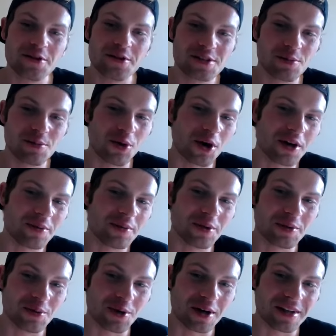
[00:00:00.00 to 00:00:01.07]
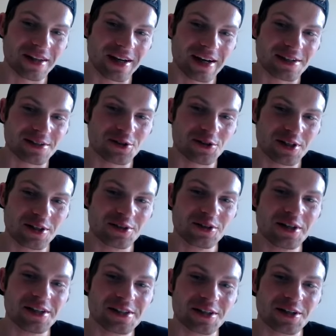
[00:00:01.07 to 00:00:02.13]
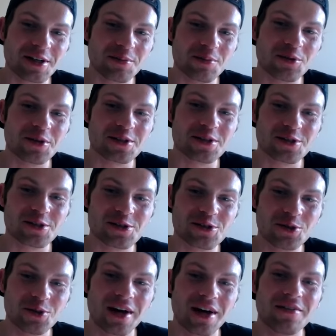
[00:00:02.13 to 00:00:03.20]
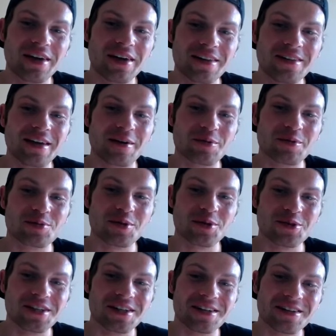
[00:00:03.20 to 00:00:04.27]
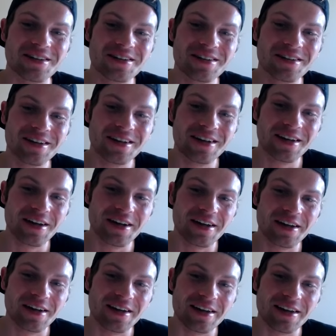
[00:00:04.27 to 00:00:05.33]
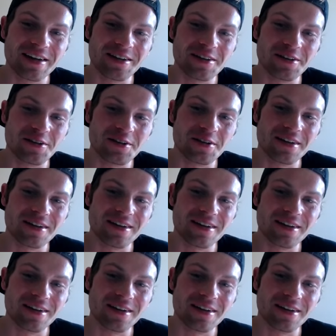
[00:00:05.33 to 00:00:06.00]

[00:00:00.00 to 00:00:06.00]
this is a bodybuilding podcast. There's at least a couple listeners who have eaten that much protein. That